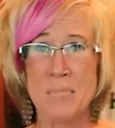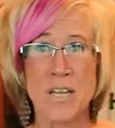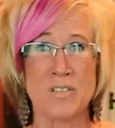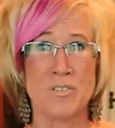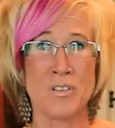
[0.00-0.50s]

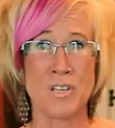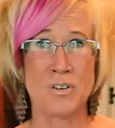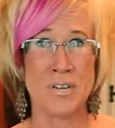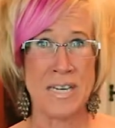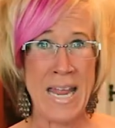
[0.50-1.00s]
Make sure that
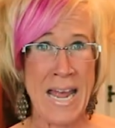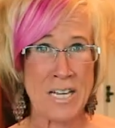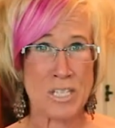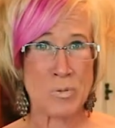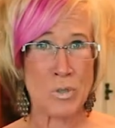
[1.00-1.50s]
you're
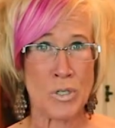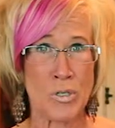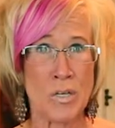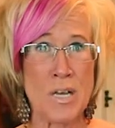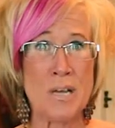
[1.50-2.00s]

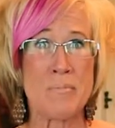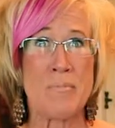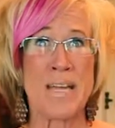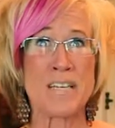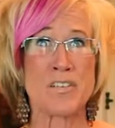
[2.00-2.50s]
natural.
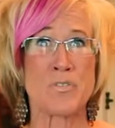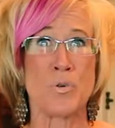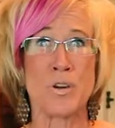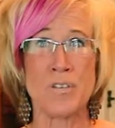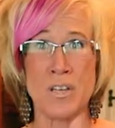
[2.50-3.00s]
Make
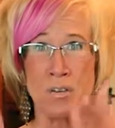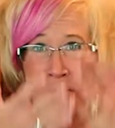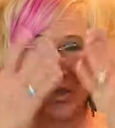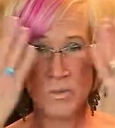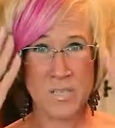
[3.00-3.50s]
sure that
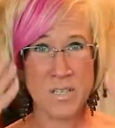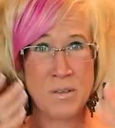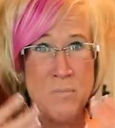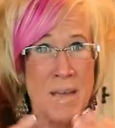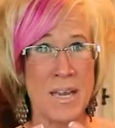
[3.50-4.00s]
you're using
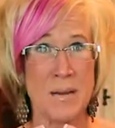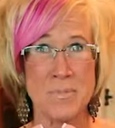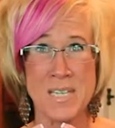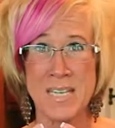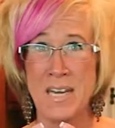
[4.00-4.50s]
the
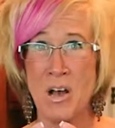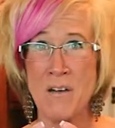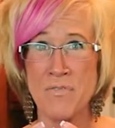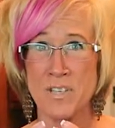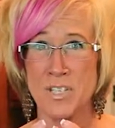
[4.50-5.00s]
makeup to get
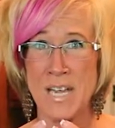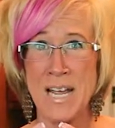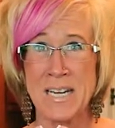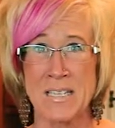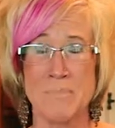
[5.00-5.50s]
off the
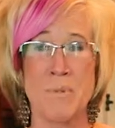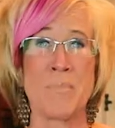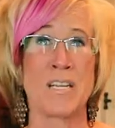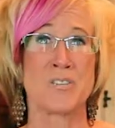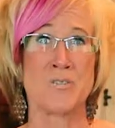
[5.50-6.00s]
shines, but
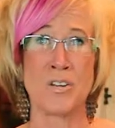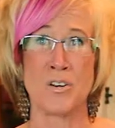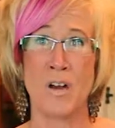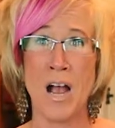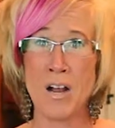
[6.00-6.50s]
make sure that
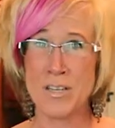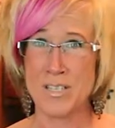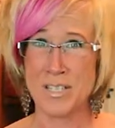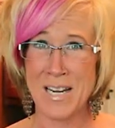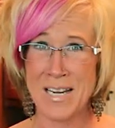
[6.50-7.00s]
your heart
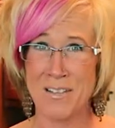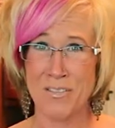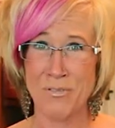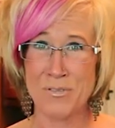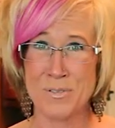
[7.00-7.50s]
is shining
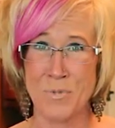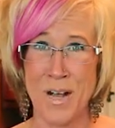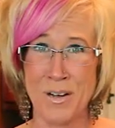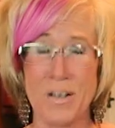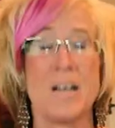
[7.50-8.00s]
through as
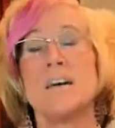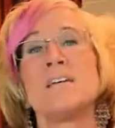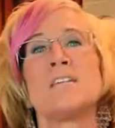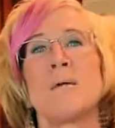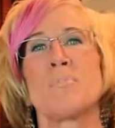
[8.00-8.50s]
well.
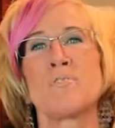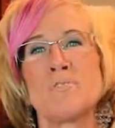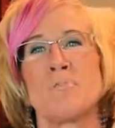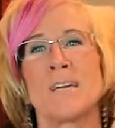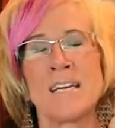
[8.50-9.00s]
Number
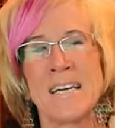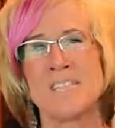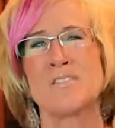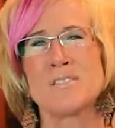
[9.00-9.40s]
three, get